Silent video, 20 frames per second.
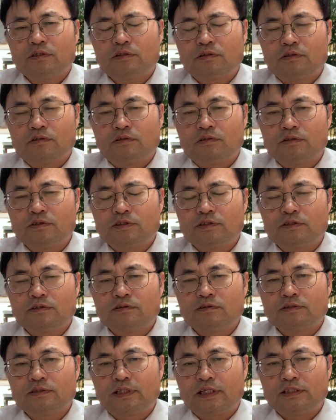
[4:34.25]

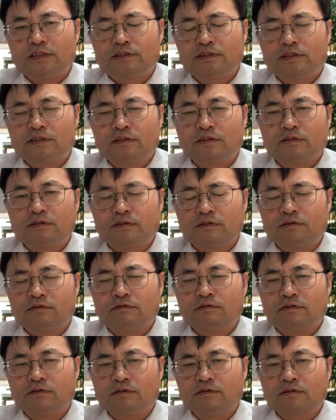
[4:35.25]
Also, there is
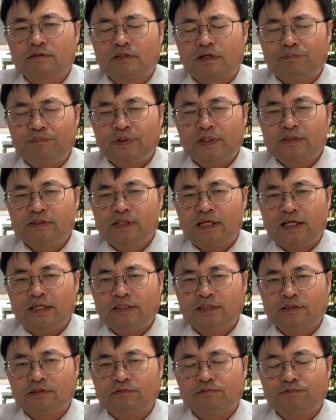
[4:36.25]

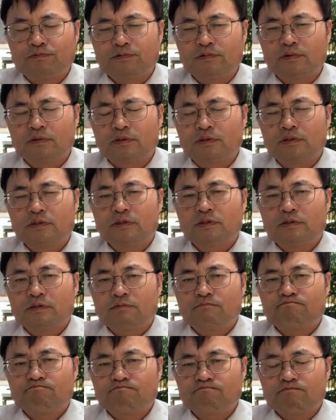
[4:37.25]
compensation for
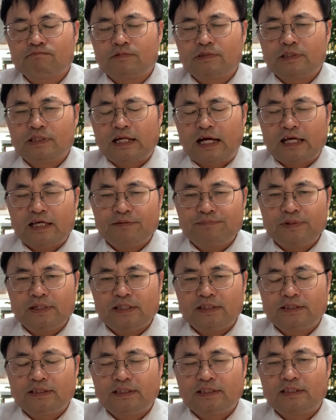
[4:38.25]

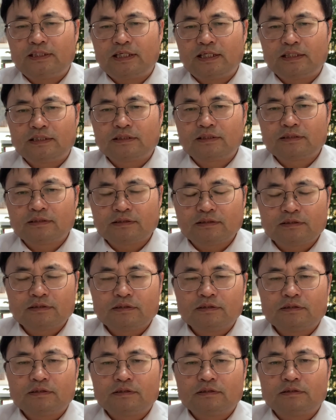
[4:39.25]
liability, like
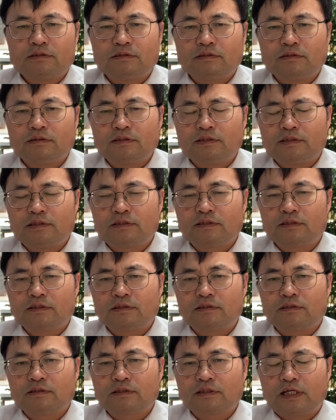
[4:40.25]
it's
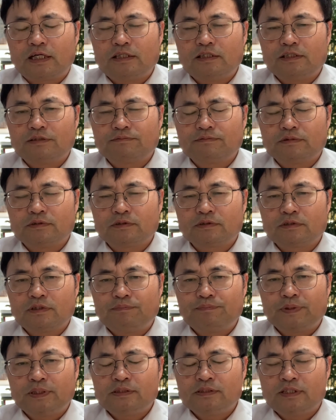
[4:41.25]
a kind of
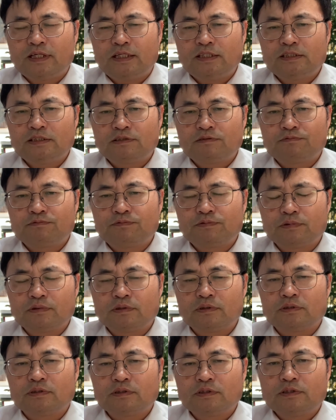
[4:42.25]
compensation
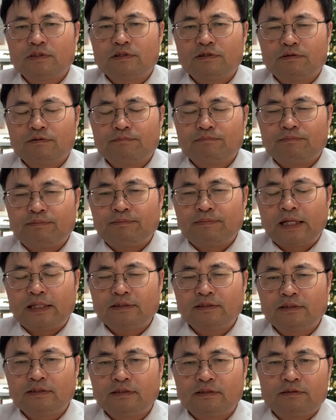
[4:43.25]
for
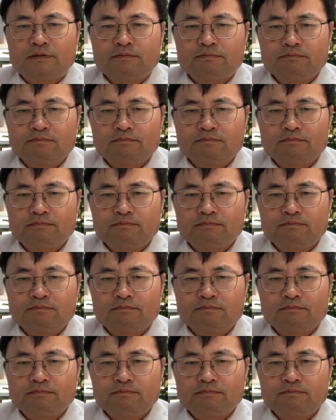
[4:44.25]
mental